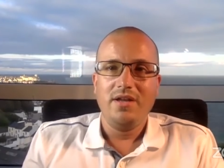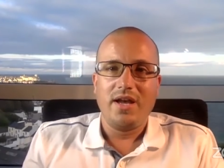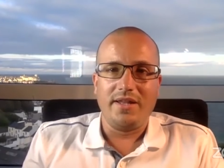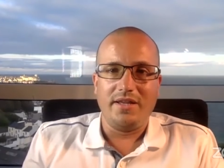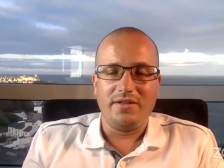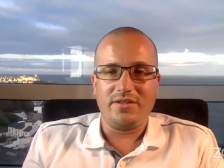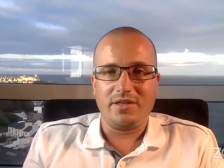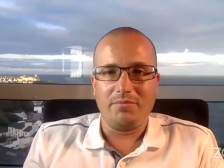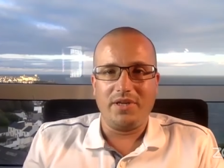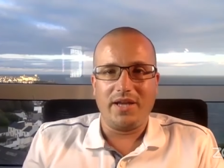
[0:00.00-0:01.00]
And then
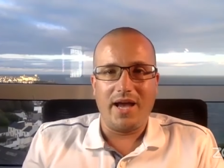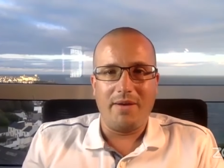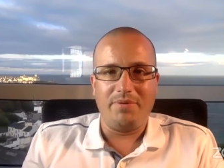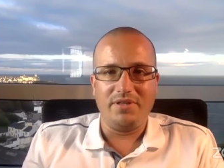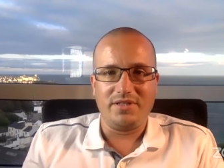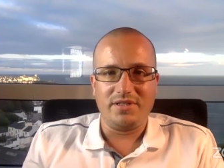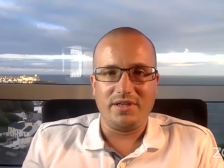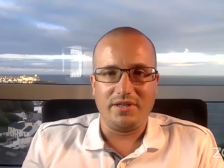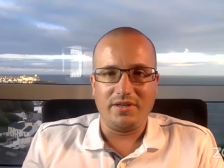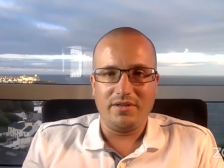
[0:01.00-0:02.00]
something happens
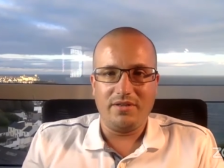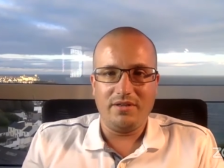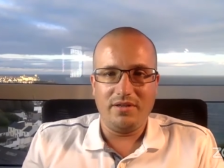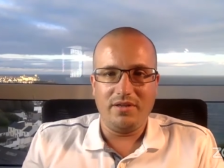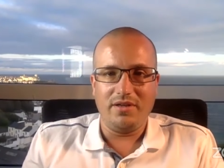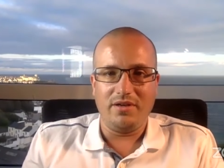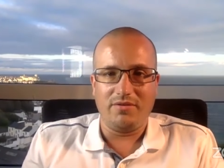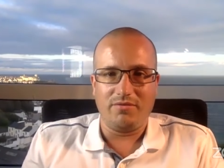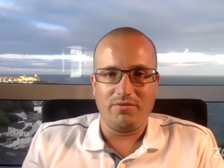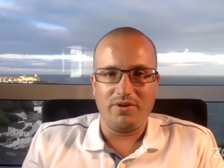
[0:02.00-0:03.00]
like
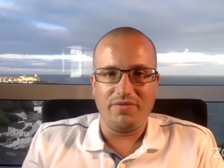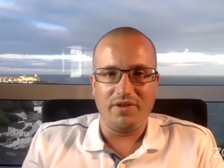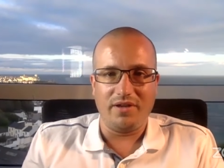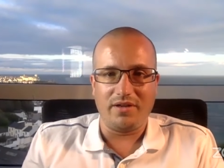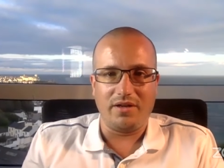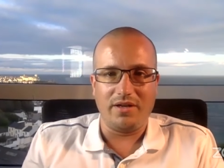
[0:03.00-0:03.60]
horrific,